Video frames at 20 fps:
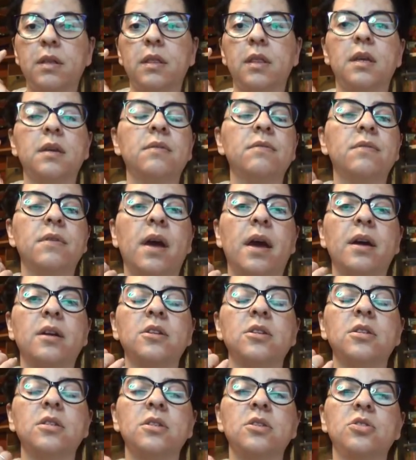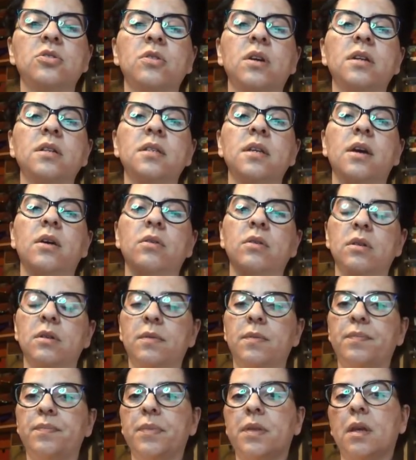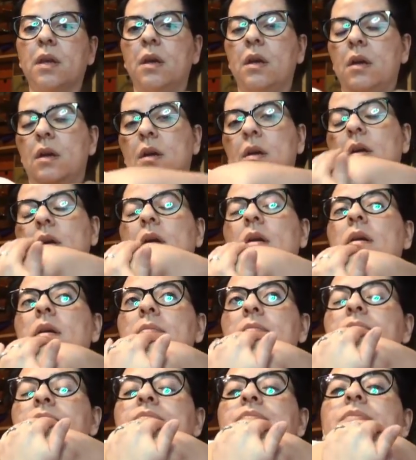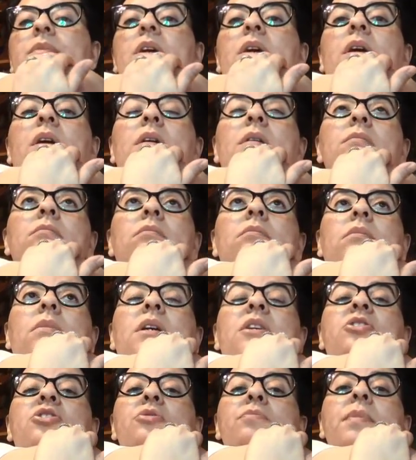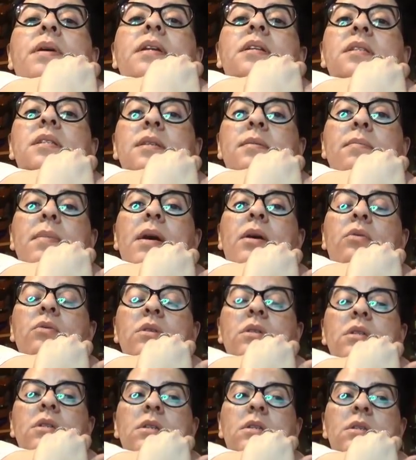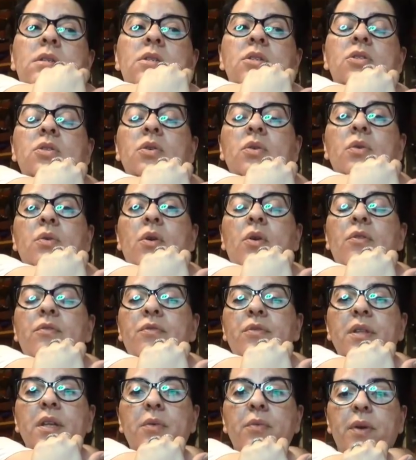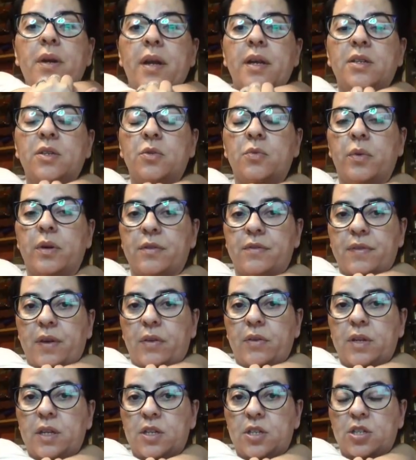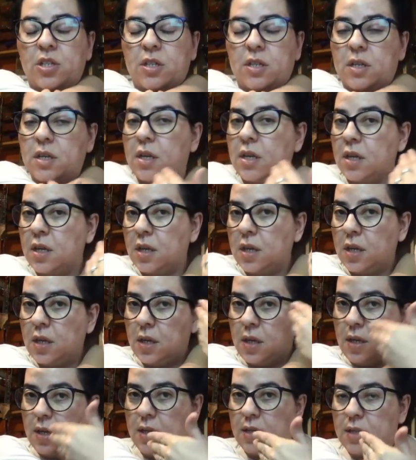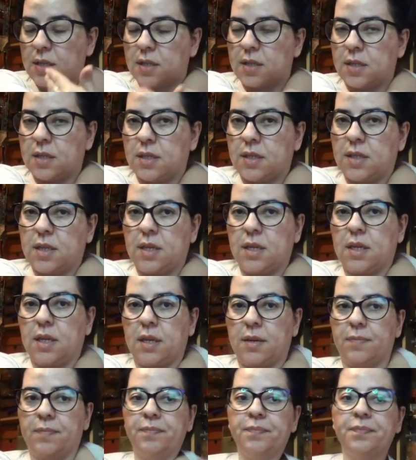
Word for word: They've actually shrunk down um, um, a tremendous amount. So hopefully when I do wear foundation, it doesn't sink in.